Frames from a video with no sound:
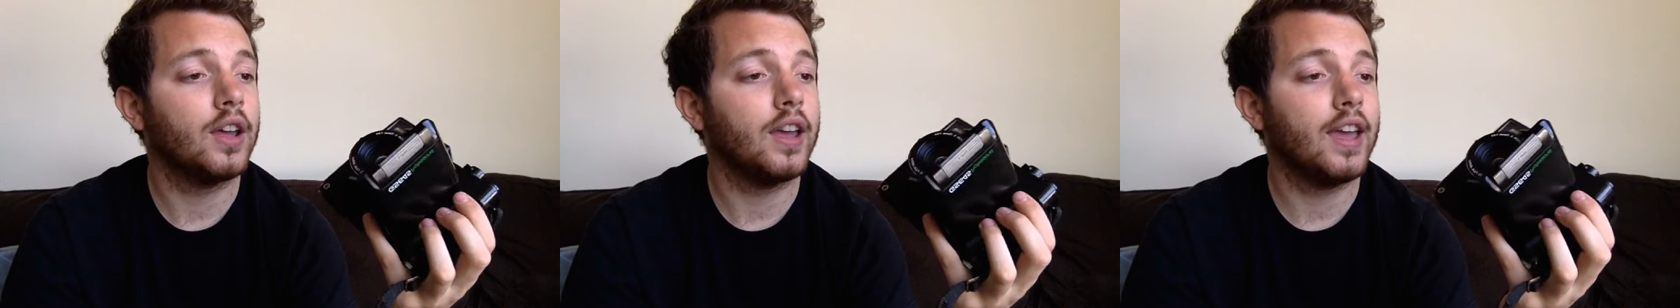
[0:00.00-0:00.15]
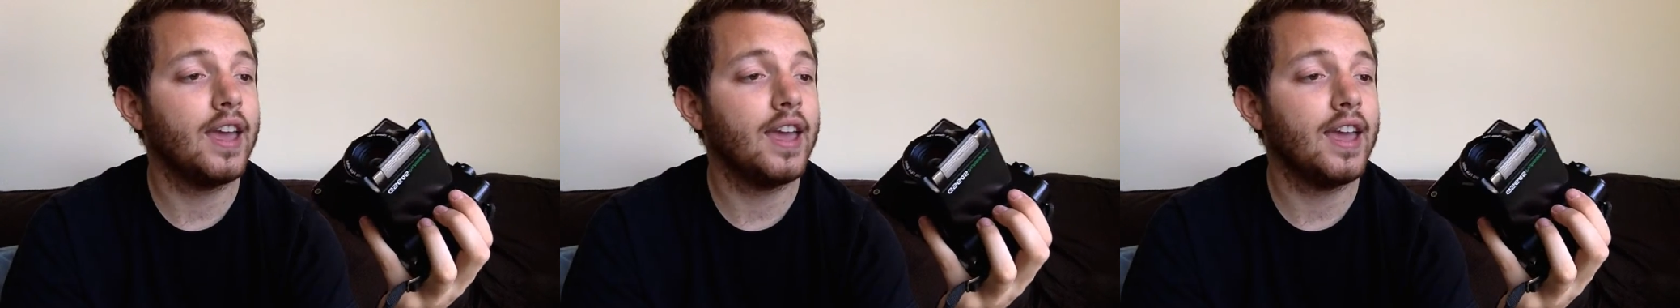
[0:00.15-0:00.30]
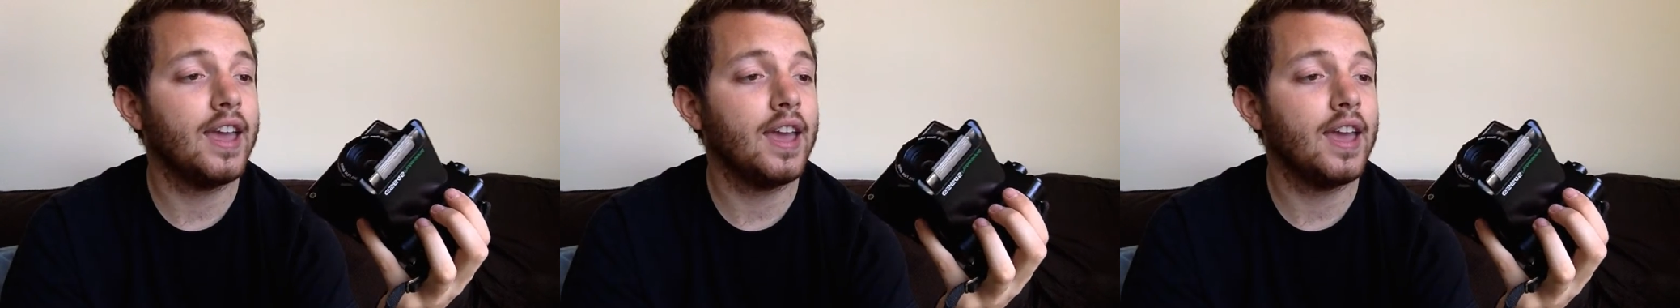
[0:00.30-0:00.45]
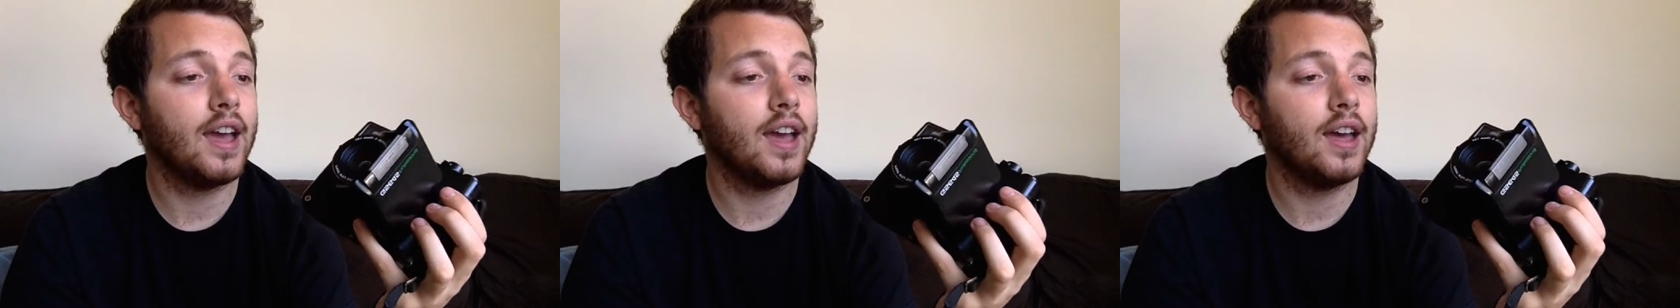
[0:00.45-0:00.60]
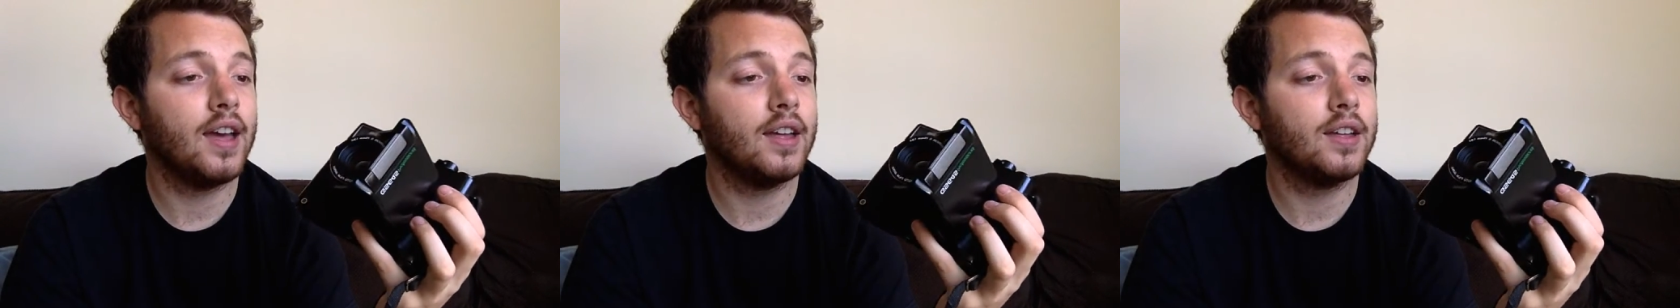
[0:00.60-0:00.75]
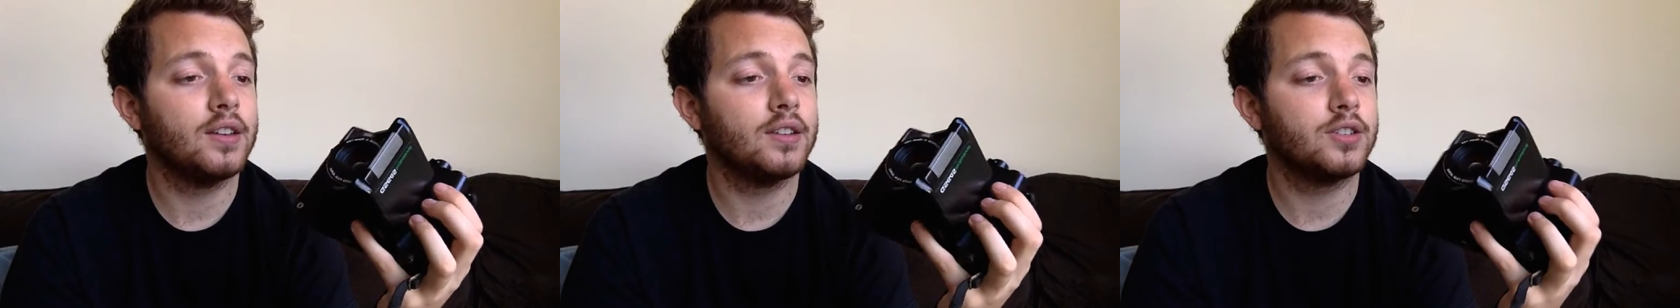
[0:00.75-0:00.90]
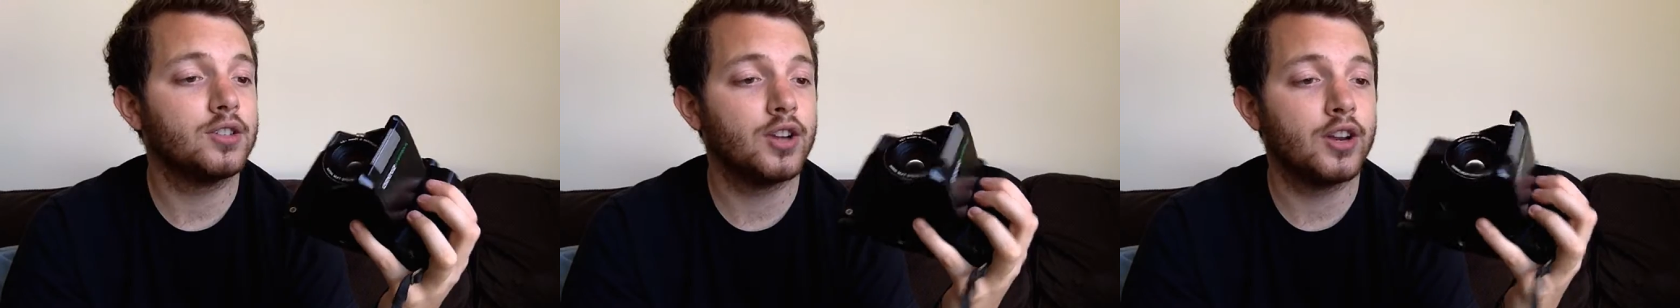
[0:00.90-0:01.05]

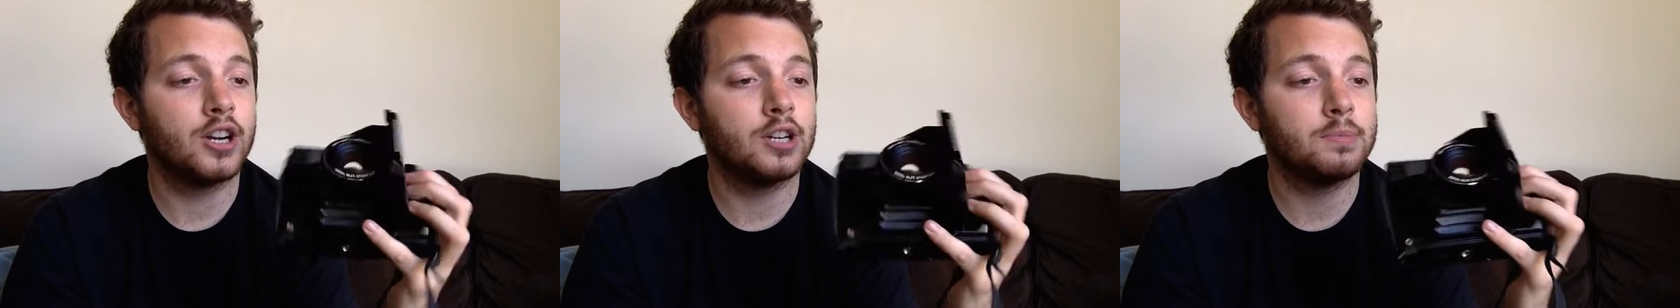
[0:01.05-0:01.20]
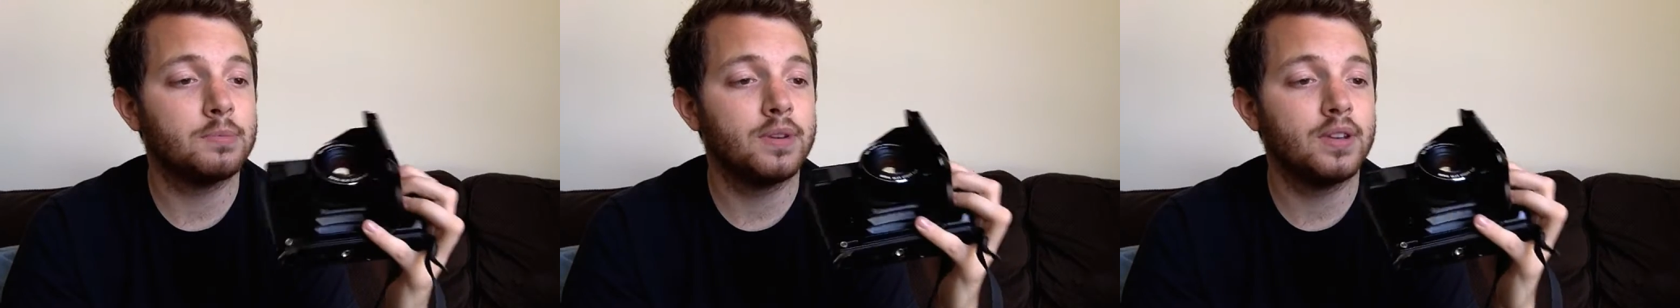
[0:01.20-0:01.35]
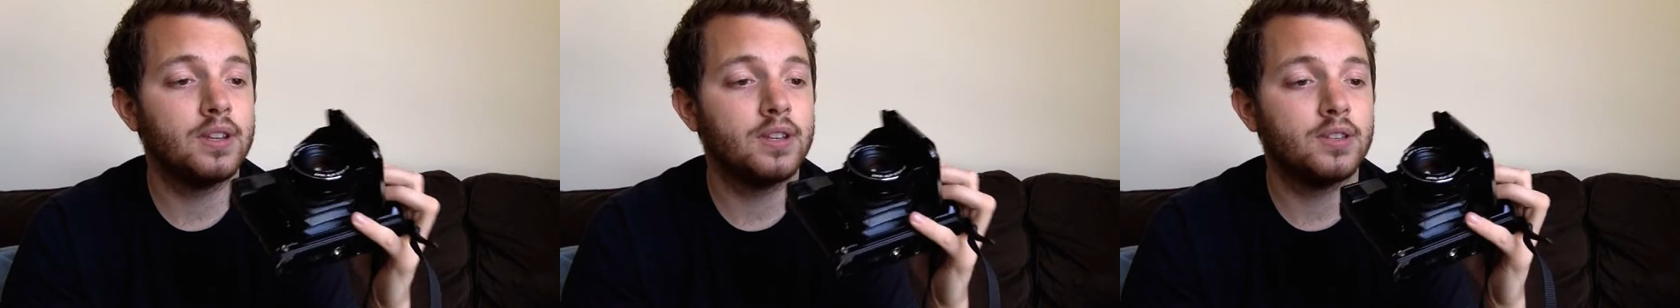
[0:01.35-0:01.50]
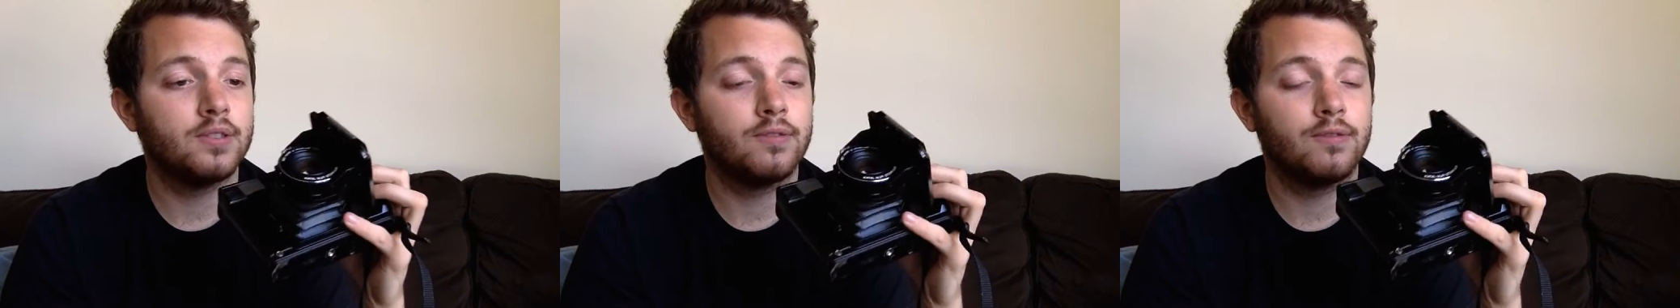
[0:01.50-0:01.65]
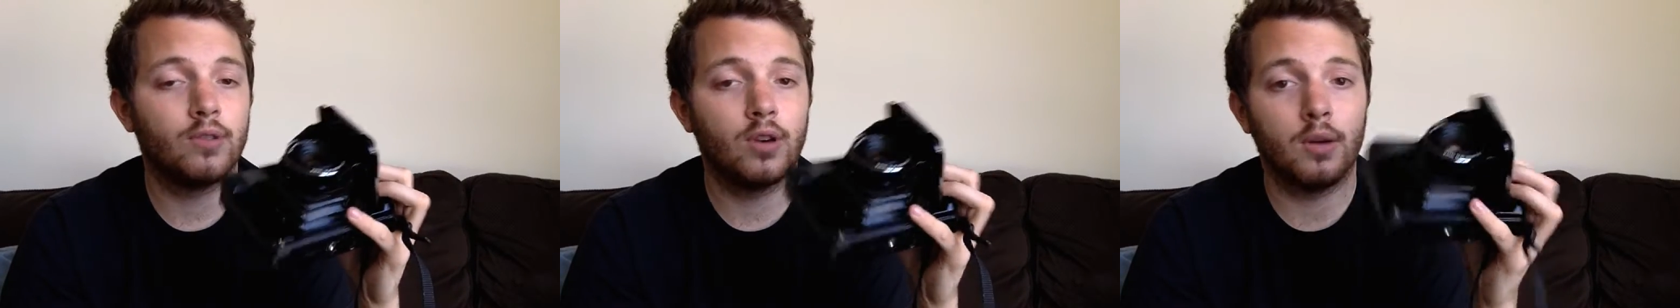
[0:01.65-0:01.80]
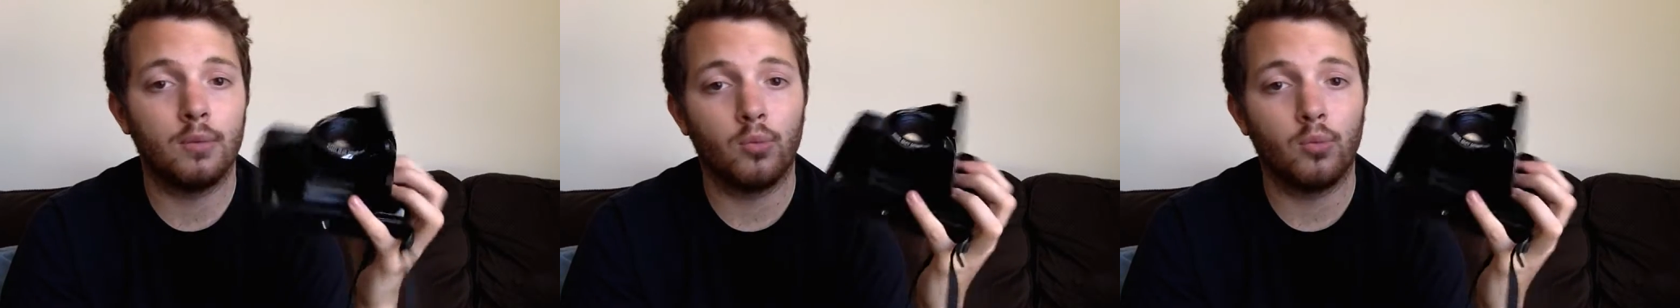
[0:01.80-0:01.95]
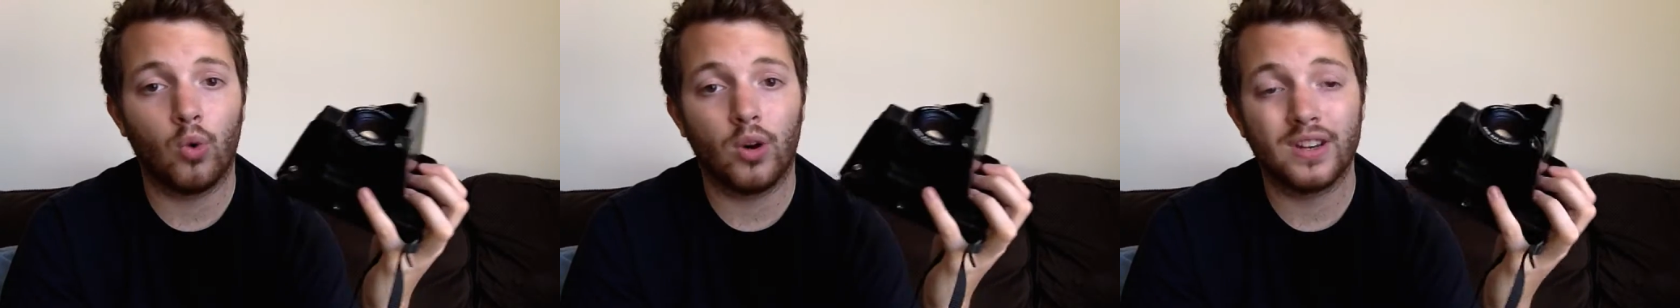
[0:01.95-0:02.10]
And shutter speeds
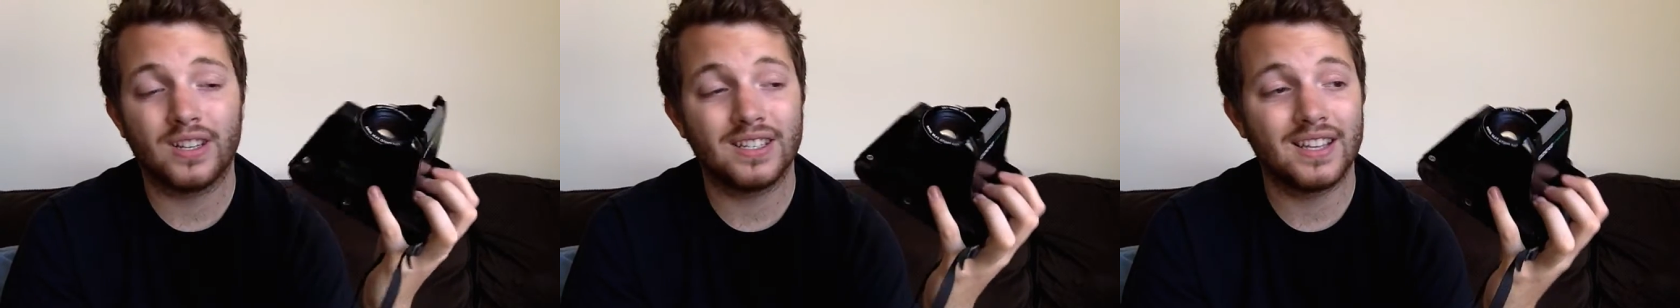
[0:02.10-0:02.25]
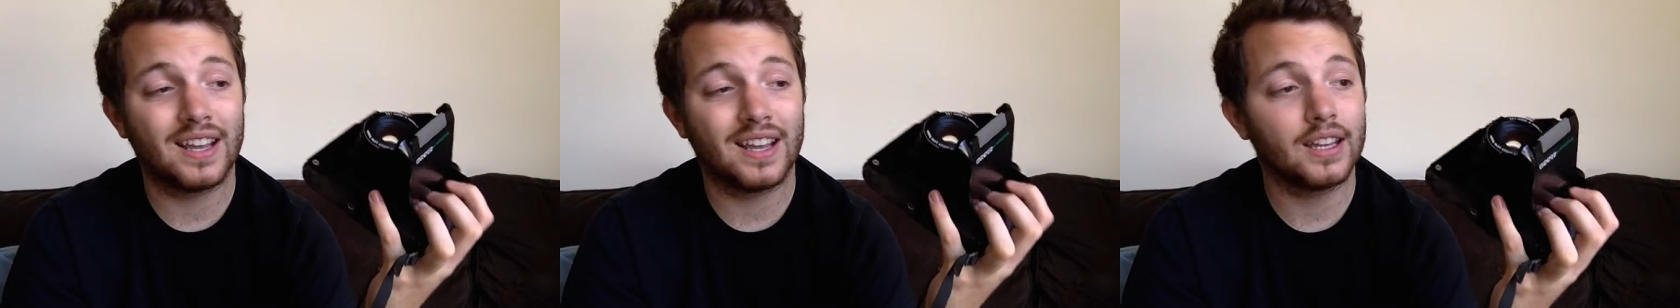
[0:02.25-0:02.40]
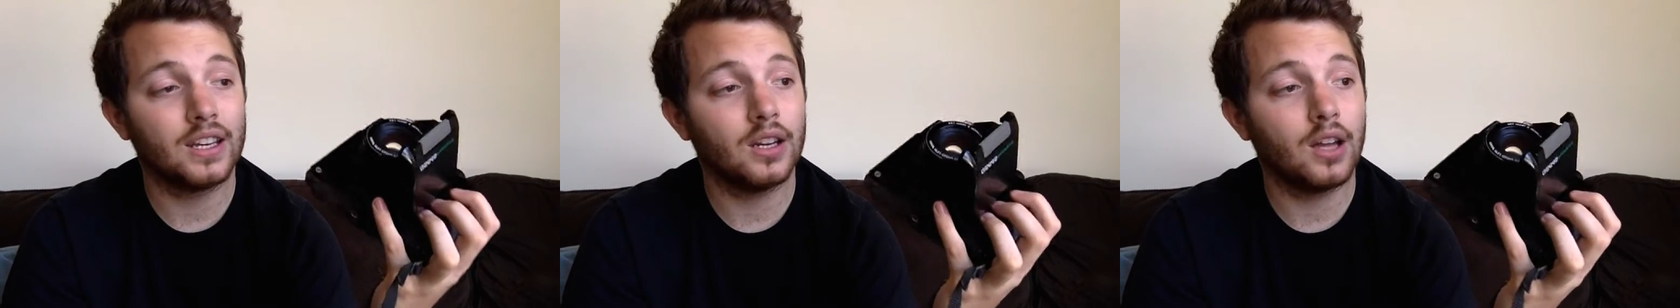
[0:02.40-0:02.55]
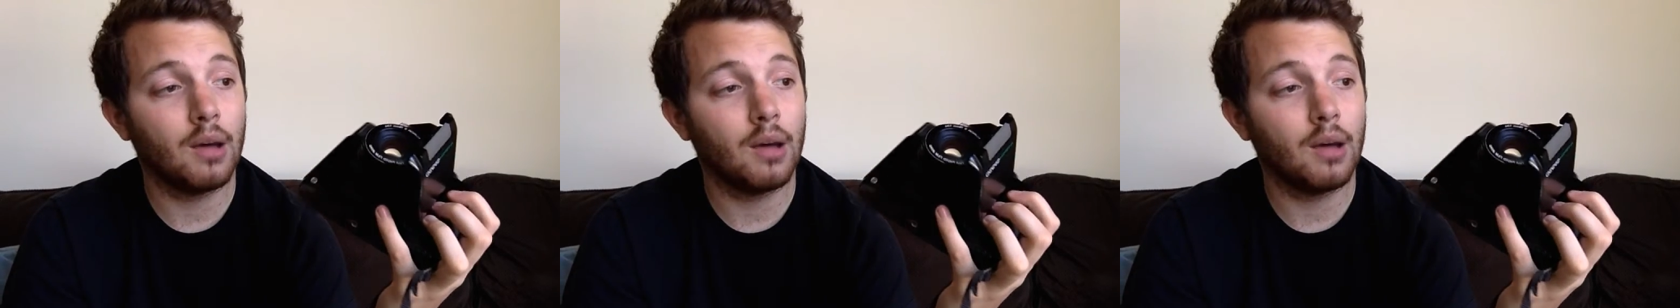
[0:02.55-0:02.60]
from 1 second